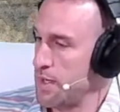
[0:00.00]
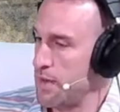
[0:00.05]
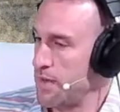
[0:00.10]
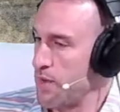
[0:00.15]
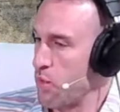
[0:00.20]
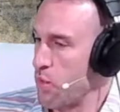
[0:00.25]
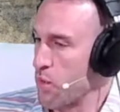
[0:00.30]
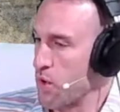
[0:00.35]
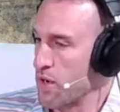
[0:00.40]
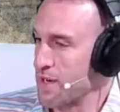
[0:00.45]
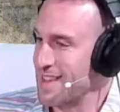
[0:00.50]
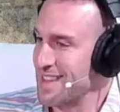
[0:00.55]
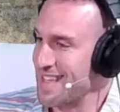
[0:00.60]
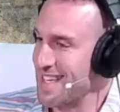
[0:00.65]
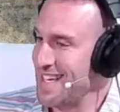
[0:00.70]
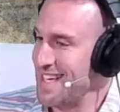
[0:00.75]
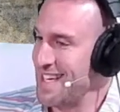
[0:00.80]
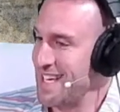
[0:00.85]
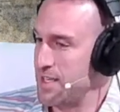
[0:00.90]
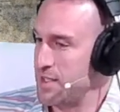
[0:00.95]
the word
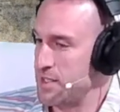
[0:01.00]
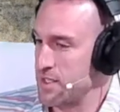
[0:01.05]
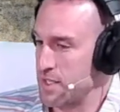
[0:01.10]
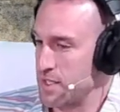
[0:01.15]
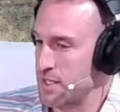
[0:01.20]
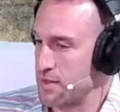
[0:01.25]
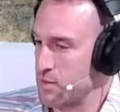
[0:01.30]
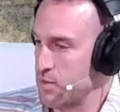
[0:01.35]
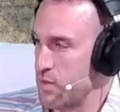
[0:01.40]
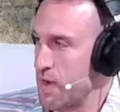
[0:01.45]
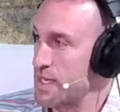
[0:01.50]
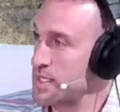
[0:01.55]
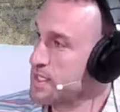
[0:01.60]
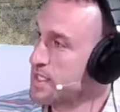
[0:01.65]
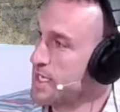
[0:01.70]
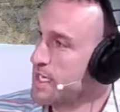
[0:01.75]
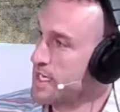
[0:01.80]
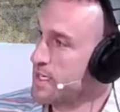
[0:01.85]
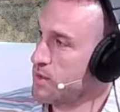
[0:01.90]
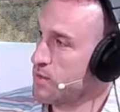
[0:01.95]
lead just
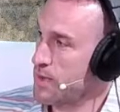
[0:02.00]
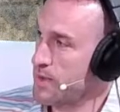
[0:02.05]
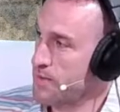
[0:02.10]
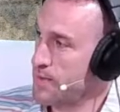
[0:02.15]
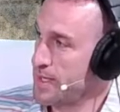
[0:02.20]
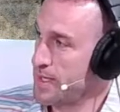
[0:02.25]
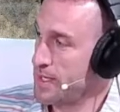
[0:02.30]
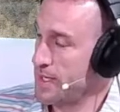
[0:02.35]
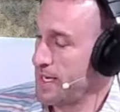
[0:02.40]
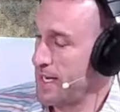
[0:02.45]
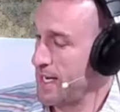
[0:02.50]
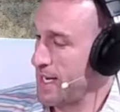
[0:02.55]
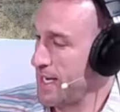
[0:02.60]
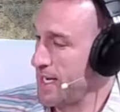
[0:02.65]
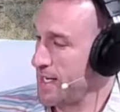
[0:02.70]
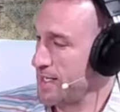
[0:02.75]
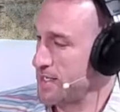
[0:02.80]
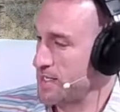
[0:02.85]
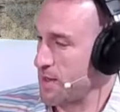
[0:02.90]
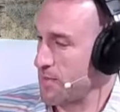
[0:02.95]
resonated with me,
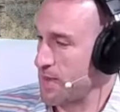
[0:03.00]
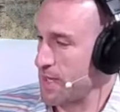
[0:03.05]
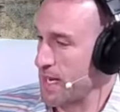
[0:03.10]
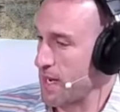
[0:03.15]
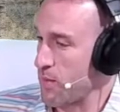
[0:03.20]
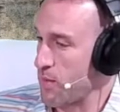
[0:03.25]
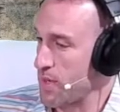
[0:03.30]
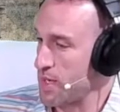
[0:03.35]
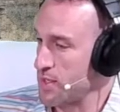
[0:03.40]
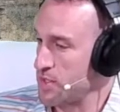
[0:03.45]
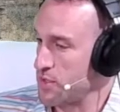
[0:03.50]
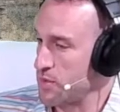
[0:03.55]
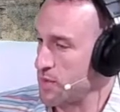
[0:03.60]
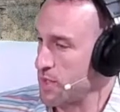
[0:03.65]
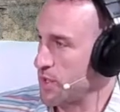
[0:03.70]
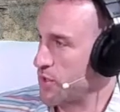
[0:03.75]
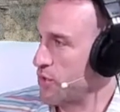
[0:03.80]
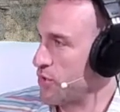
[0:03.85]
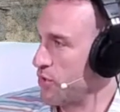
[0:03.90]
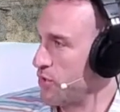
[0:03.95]
and it's something I wanted
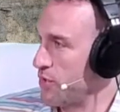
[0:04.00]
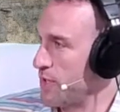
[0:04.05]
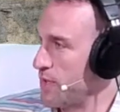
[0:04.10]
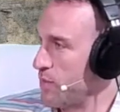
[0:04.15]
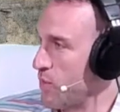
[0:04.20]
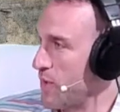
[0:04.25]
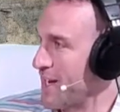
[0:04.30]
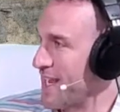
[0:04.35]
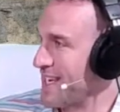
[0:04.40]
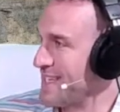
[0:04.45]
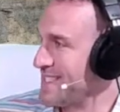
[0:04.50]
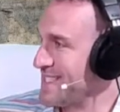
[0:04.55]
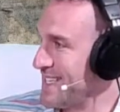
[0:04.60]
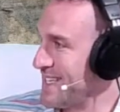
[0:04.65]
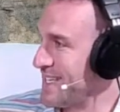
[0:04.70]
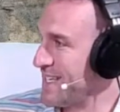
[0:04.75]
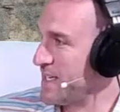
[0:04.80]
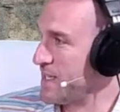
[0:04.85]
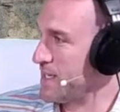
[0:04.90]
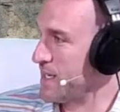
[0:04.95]
to include in what I
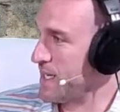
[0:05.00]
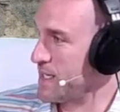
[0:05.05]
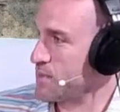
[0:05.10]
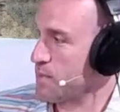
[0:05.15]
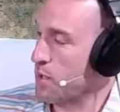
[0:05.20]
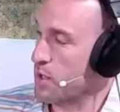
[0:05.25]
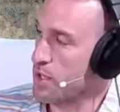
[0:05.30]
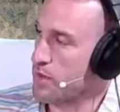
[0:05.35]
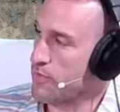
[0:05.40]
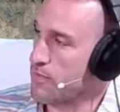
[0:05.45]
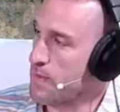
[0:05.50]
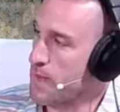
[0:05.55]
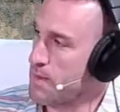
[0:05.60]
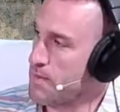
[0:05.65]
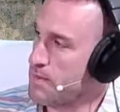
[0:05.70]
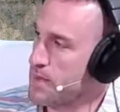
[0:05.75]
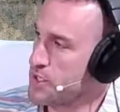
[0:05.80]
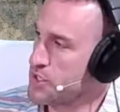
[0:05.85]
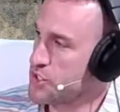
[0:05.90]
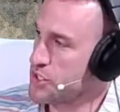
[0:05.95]
did as part of
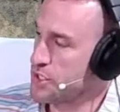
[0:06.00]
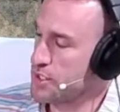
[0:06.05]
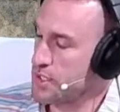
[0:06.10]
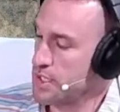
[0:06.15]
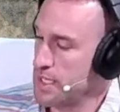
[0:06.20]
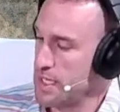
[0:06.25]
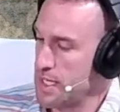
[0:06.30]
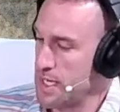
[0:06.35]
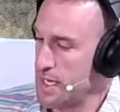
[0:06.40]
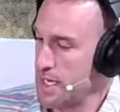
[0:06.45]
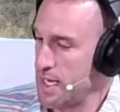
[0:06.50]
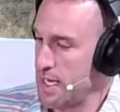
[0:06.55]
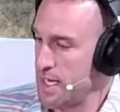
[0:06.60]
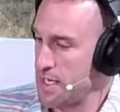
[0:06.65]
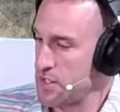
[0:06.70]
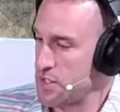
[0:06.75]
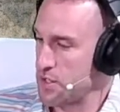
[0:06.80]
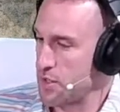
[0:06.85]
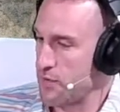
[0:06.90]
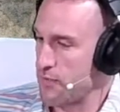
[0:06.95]
my mission.
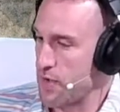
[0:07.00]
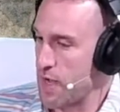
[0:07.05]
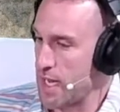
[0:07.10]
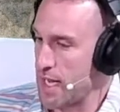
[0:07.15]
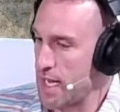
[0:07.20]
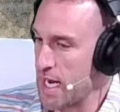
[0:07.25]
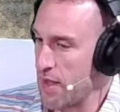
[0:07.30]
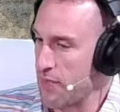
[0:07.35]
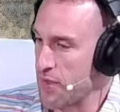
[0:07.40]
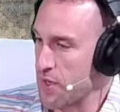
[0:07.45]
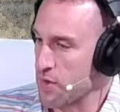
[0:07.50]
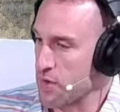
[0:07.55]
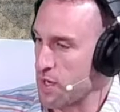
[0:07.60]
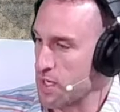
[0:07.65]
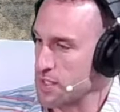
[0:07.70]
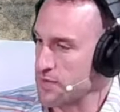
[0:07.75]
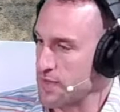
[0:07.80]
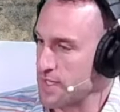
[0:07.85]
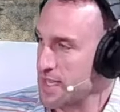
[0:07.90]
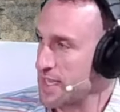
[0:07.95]
And so finding out that
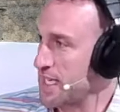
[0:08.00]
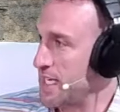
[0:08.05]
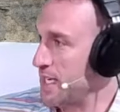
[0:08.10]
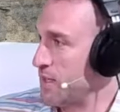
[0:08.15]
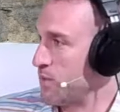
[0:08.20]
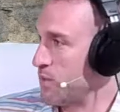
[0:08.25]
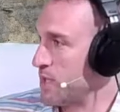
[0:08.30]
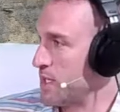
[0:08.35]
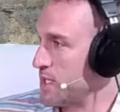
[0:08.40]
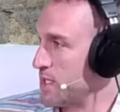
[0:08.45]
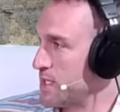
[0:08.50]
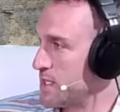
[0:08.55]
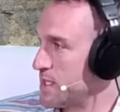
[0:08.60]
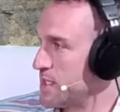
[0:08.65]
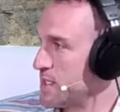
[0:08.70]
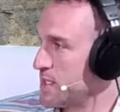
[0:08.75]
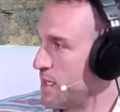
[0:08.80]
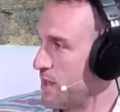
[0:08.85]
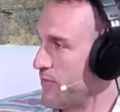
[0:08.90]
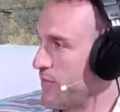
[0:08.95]
CrossFit Lead
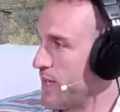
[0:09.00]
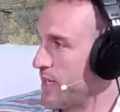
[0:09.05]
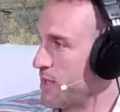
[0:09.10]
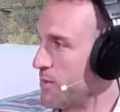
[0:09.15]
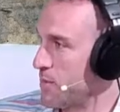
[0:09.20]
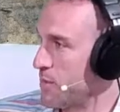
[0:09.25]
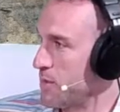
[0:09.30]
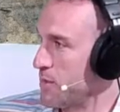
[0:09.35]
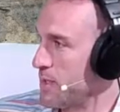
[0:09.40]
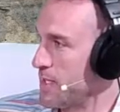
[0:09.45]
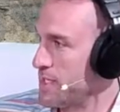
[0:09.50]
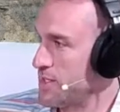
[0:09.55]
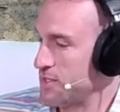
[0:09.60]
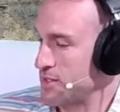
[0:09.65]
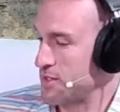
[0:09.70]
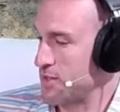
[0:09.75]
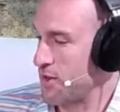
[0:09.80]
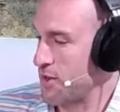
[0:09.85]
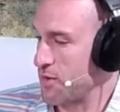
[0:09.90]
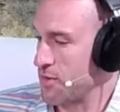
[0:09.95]
was available, it
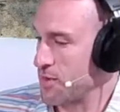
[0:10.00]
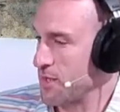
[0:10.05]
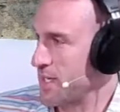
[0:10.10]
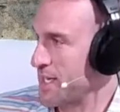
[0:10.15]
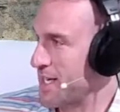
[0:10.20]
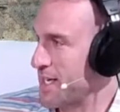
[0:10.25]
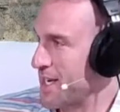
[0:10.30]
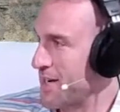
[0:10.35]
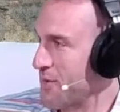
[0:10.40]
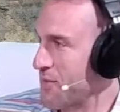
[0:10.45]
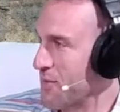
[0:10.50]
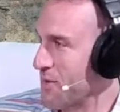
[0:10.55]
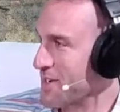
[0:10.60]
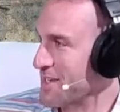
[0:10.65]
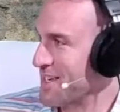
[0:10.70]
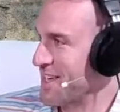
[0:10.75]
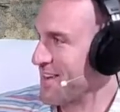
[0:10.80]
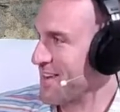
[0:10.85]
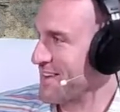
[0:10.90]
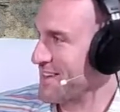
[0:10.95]
just all really kind of
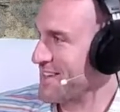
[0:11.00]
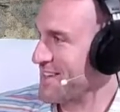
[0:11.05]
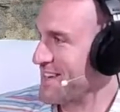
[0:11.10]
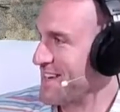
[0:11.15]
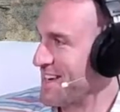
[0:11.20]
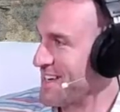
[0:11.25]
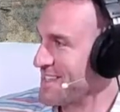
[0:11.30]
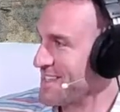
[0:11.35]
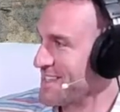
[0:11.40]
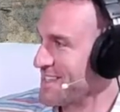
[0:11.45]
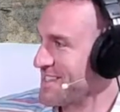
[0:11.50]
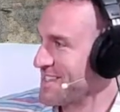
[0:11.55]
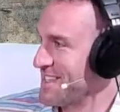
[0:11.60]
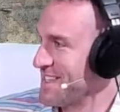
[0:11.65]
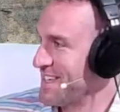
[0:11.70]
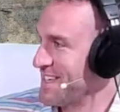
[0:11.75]
worked out in a nice